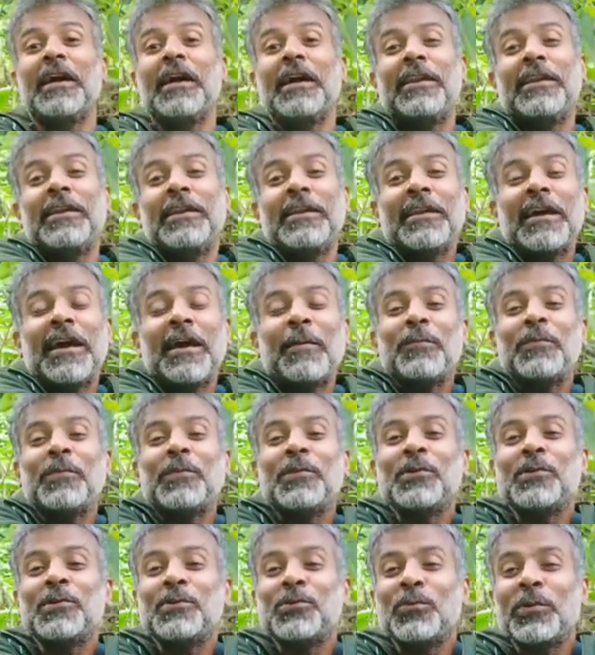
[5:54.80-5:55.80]
and wrap
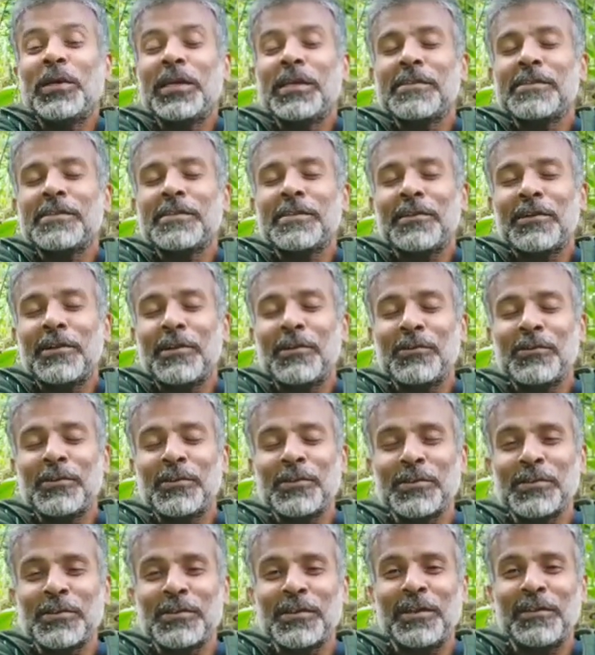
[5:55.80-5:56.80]
those wings around
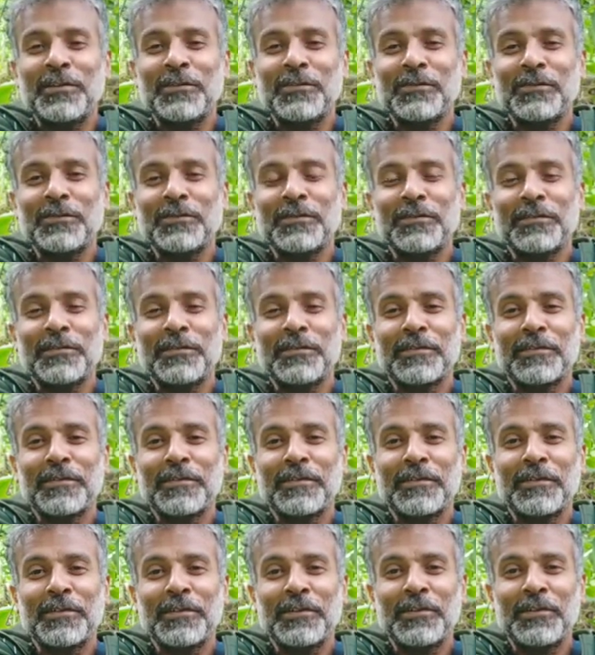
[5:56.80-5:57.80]
yourself.
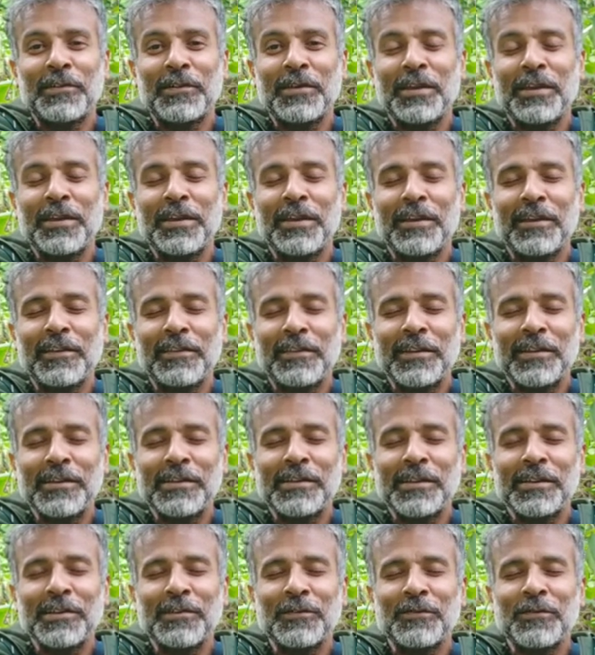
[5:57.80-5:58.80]
Okay? And then
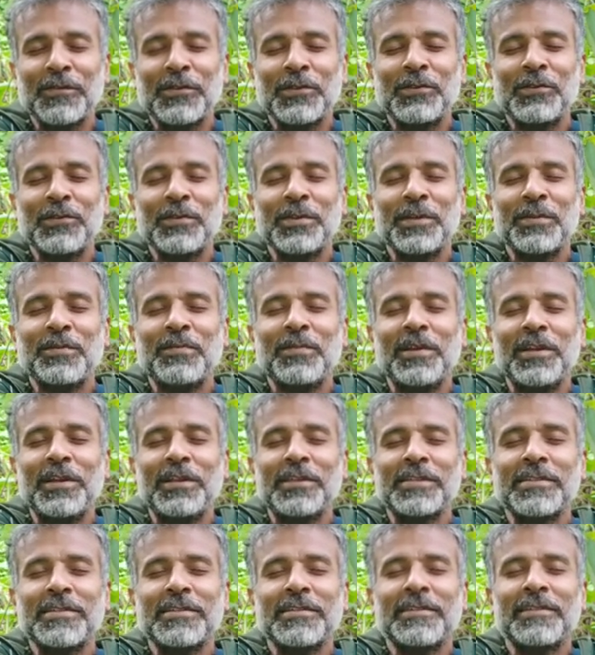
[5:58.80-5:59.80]
take a few deep
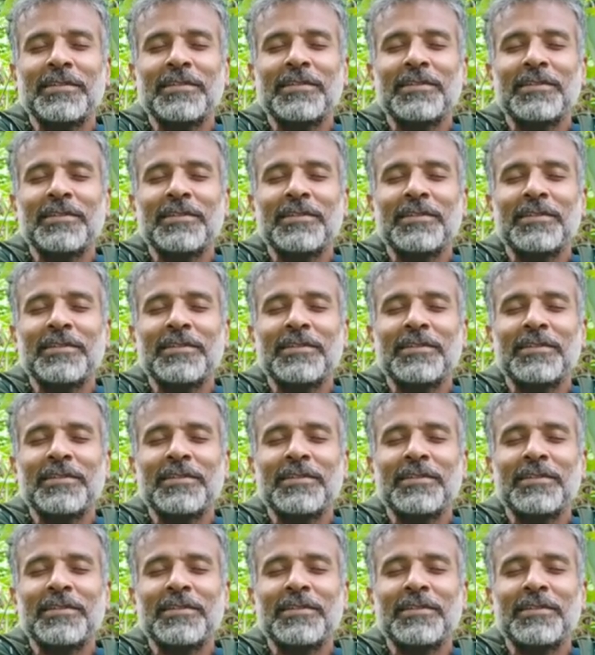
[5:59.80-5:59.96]
breaths.